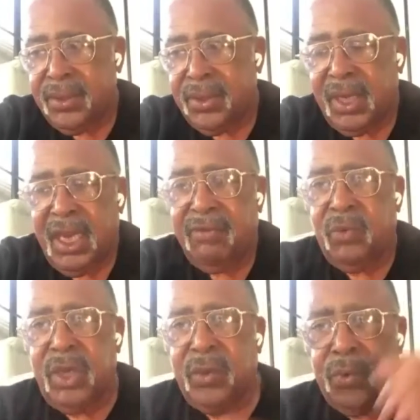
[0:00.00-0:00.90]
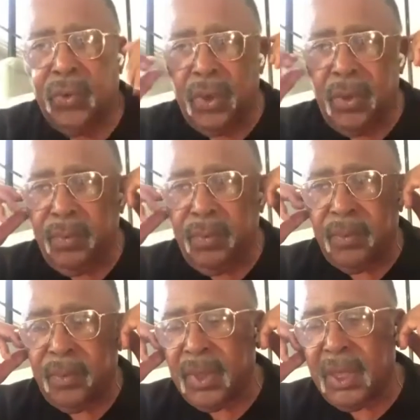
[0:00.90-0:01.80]
to a Navy recruiter,
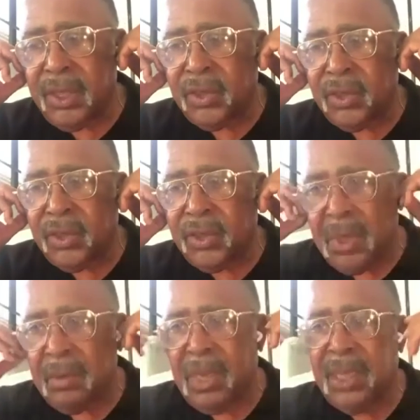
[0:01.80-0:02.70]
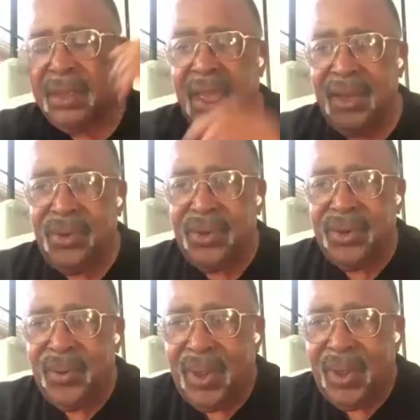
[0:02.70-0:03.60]
and he told me this would be the best thing you can do,